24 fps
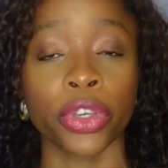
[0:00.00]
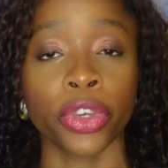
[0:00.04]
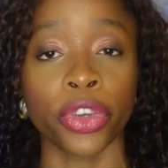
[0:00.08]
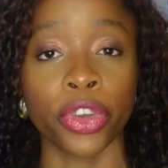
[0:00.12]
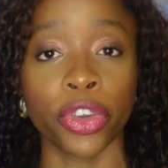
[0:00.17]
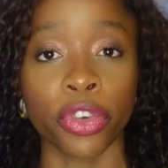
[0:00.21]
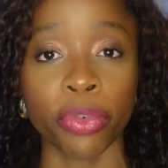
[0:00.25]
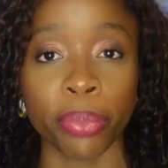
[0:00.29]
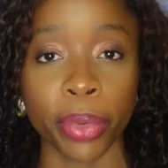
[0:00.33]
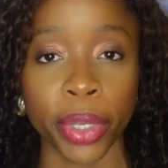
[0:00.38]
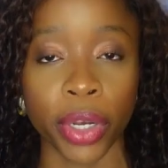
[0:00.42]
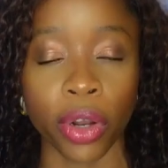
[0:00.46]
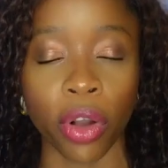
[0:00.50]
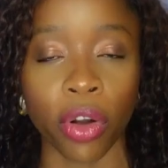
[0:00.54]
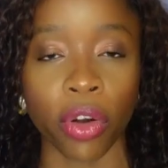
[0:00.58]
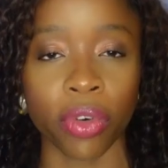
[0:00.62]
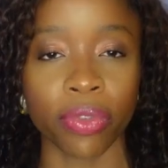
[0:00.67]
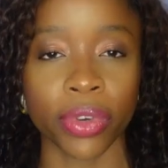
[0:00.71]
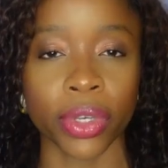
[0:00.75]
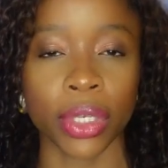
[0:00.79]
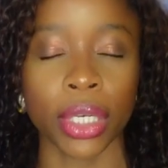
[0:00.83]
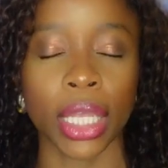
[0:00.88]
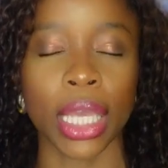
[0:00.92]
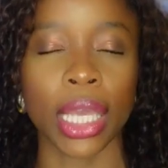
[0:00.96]
you've been
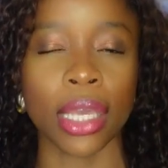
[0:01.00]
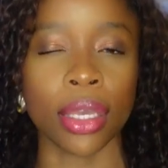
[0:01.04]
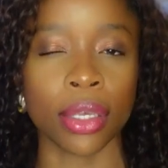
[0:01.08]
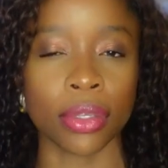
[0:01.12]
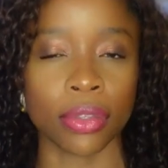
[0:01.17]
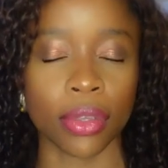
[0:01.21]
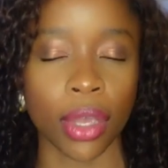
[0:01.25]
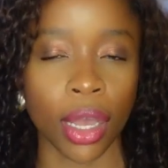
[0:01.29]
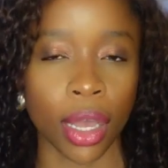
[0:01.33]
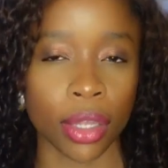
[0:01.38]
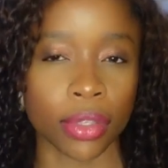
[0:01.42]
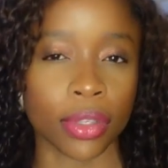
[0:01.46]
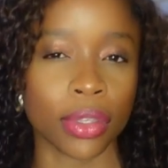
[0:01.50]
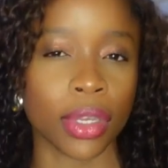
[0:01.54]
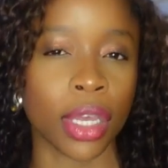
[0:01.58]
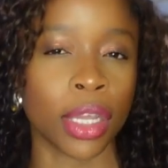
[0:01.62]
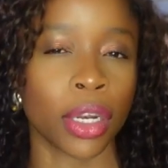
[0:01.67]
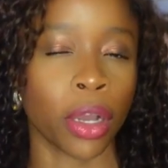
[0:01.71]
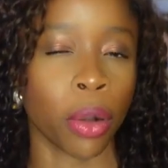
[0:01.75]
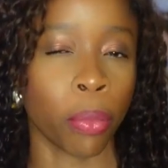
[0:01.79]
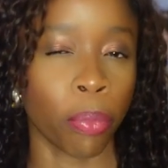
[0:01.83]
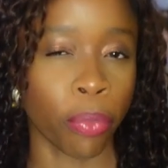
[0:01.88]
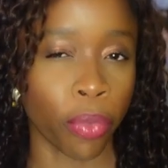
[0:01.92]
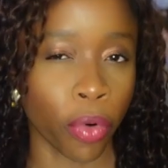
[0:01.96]
offered is at
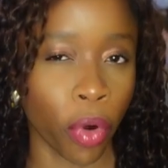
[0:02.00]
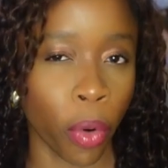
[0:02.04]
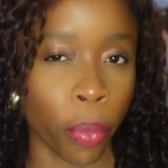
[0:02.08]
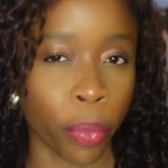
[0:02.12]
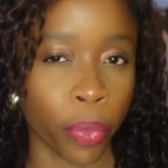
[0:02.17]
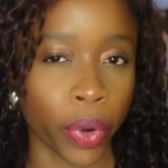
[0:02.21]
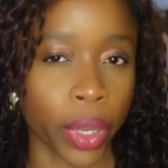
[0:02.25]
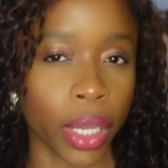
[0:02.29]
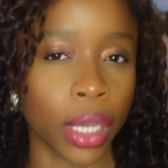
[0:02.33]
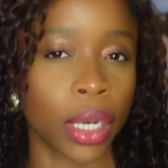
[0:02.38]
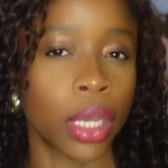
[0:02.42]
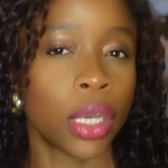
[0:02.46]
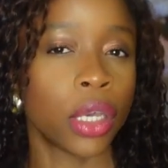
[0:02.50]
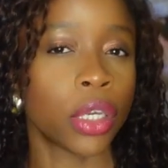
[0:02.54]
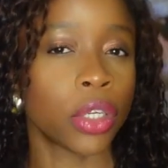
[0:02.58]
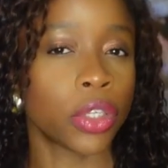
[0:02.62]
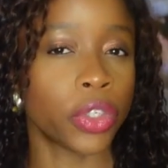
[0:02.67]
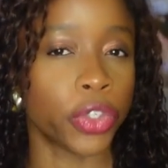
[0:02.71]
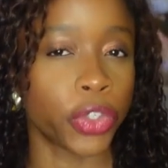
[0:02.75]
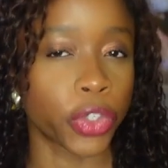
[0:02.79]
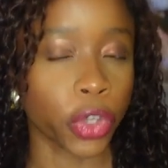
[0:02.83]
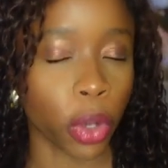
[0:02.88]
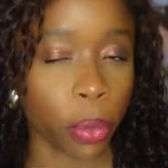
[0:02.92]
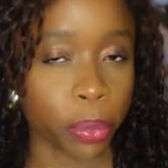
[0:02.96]
an appropriate
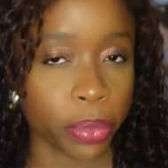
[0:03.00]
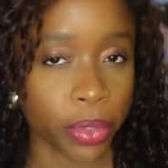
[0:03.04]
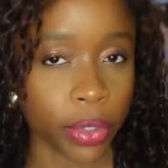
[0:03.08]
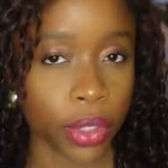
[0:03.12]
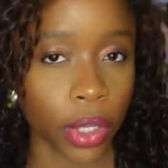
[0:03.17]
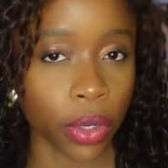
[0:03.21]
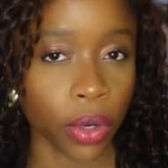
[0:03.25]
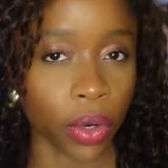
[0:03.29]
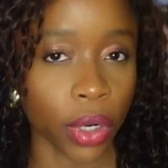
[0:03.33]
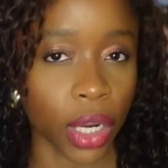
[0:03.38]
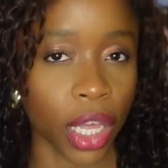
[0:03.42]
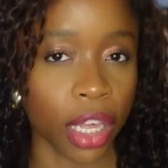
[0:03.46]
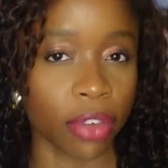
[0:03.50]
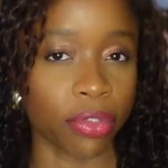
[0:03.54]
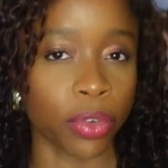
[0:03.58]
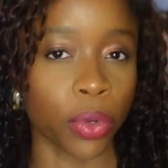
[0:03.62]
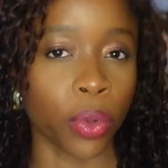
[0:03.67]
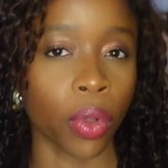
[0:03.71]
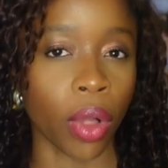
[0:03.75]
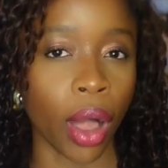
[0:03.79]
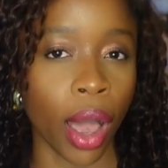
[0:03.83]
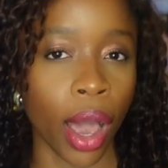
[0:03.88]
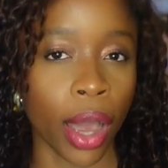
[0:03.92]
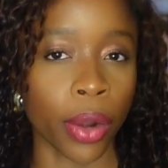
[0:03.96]
job skill
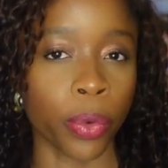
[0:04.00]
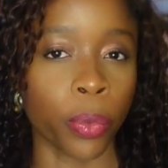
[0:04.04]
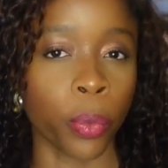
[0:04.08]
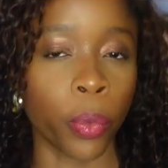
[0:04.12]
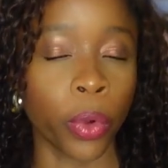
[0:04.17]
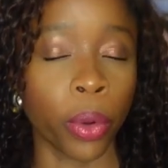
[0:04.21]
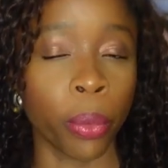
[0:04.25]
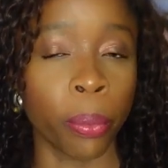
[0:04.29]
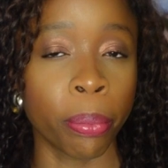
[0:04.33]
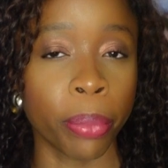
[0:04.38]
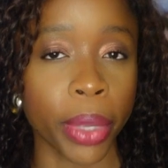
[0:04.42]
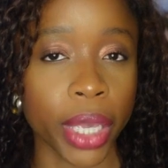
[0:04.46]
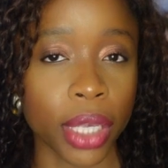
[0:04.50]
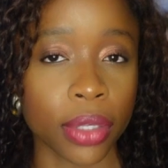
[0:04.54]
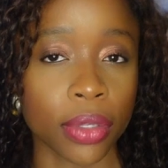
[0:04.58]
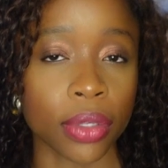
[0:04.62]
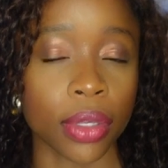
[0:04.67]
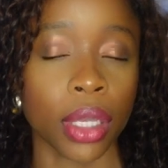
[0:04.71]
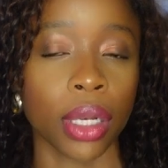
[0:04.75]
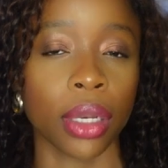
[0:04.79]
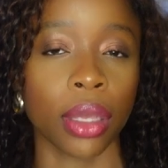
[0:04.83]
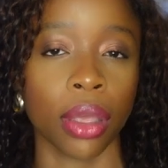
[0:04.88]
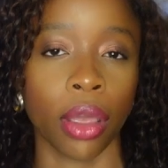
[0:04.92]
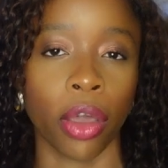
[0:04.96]
level and will
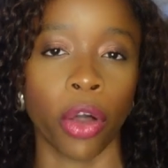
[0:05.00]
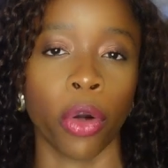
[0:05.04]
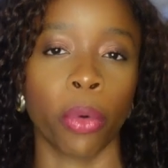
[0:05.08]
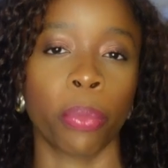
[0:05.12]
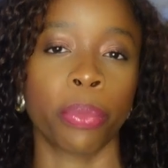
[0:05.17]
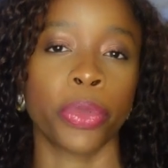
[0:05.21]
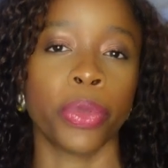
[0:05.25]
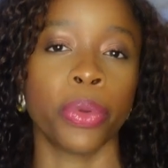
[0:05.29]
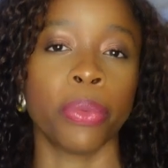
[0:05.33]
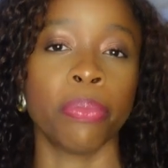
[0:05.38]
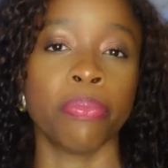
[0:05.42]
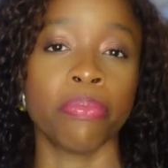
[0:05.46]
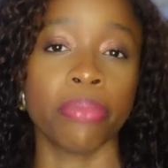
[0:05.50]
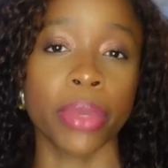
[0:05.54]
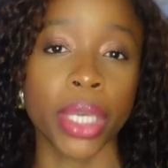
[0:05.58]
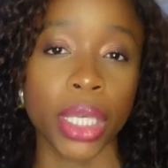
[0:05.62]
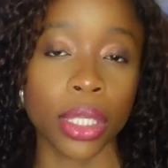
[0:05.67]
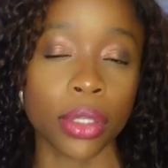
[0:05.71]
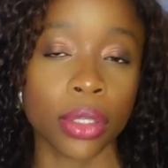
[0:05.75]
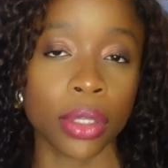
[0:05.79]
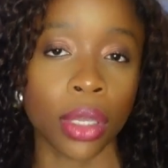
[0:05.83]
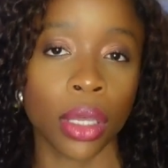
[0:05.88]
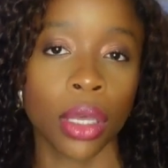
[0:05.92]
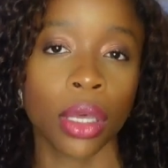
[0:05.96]
basically help you
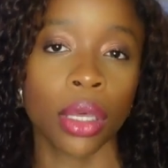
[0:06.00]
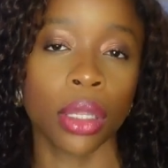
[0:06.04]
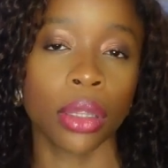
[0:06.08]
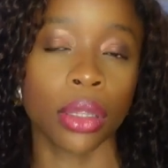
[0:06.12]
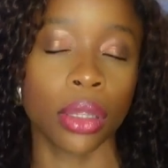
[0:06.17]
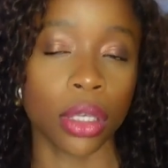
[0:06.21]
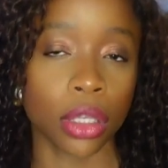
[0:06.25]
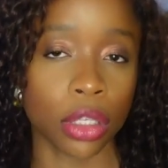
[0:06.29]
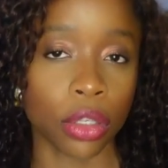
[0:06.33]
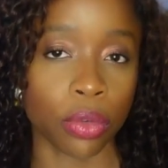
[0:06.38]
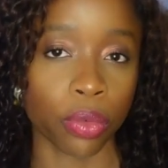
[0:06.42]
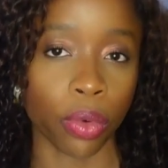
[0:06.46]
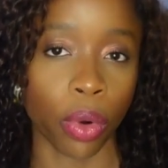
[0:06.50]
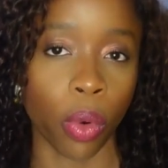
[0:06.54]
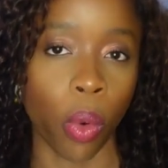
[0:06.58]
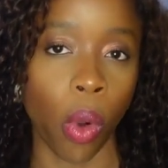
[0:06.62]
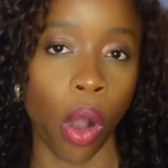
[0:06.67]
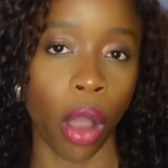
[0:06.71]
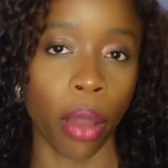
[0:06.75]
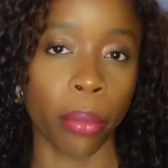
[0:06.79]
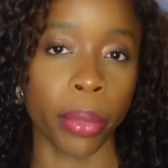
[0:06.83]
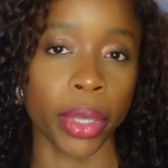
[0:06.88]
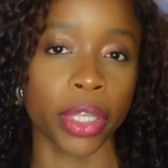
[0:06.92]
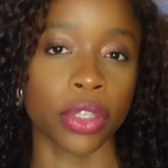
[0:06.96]
meet this
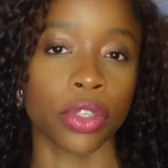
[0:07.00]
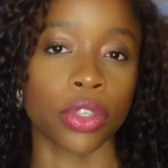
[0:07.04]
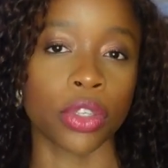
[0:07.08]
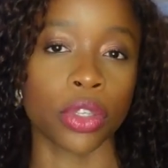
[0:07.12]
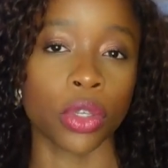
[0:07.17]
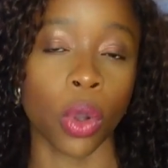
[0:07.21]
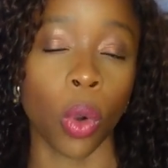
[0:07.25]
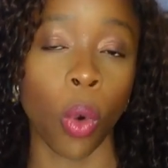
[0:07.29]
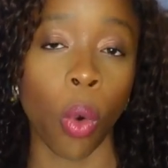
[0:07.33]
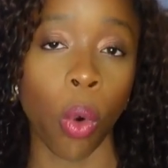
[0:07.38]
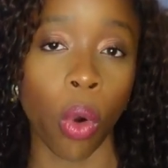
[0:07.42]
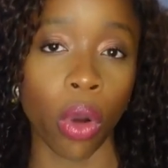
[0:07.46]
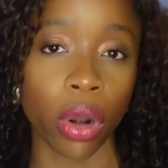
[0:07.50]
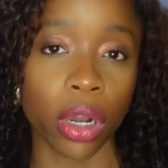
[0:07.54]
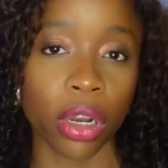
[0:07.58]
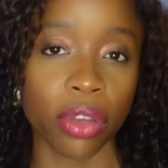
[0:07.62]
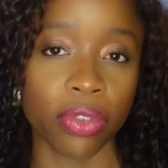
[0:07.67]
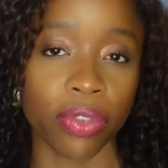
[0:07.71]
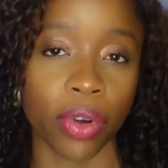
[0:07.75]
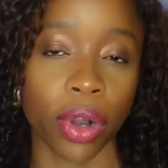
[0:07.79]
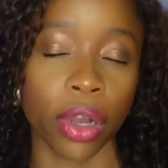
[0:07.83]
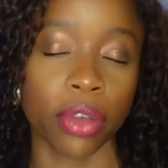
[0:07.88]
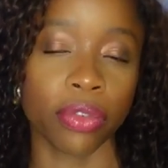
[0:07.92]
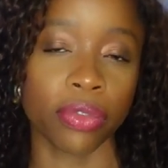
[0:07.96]
requirement to
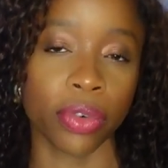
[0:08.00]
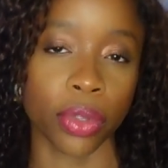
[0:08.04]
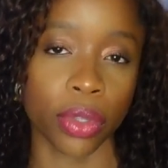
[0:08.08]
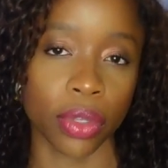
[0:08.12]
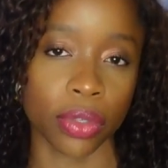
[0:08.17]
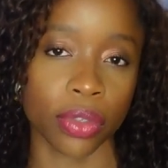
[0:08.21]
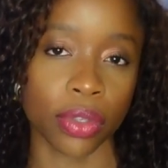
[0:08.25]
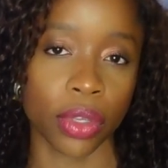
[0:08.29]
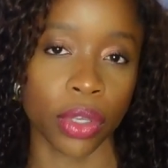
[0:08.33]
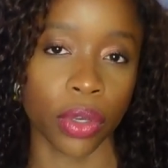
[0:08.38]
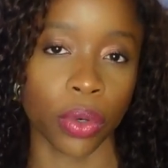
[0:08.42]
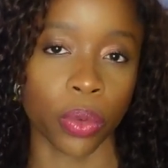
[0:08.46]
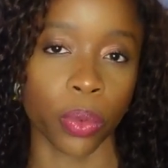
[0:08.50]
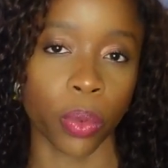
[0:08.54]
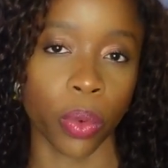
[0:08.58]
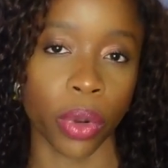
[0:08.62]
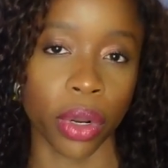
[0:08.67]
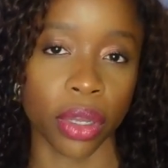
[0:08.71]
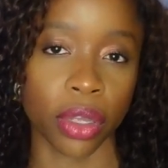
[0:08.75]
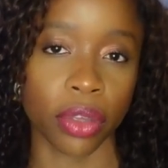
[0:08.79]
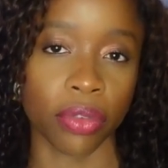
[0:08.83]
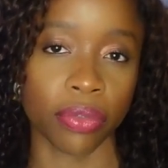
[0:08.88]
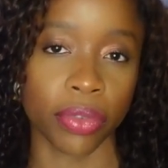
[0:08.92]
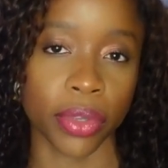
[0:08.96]
qualify for the skilled
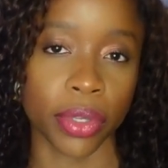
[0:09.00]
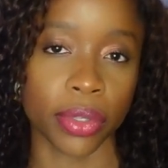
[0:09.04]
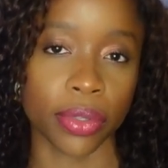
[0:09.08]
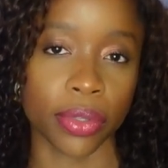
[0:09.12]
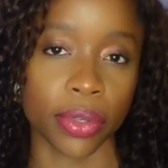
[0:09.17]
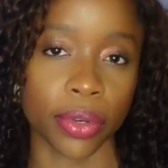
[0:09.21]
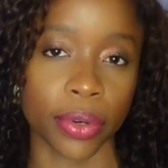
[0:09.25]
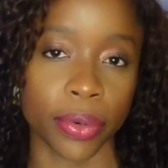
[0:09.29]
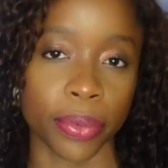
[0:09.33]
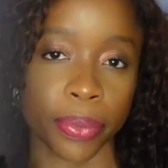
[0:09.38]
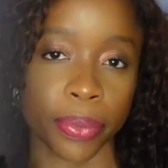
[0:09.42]
worker visa.